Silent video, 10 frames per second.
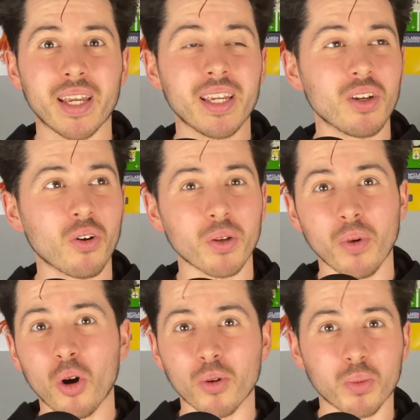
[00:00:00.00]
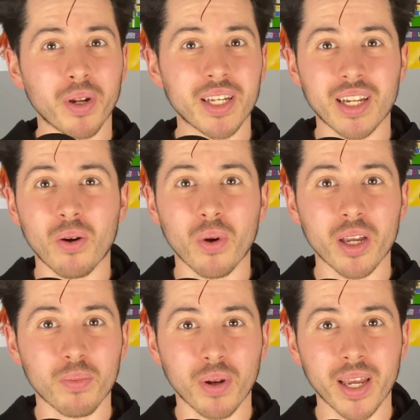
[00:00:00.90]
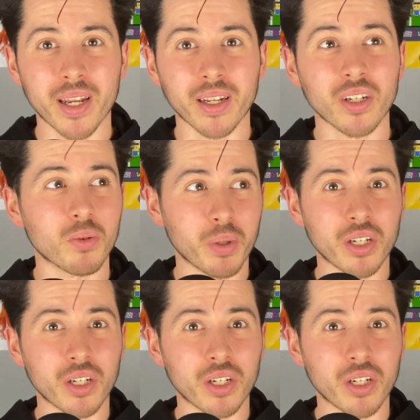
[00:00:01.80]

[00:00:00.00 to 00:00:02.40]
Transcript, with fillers: He already almost plays that way of playing and has been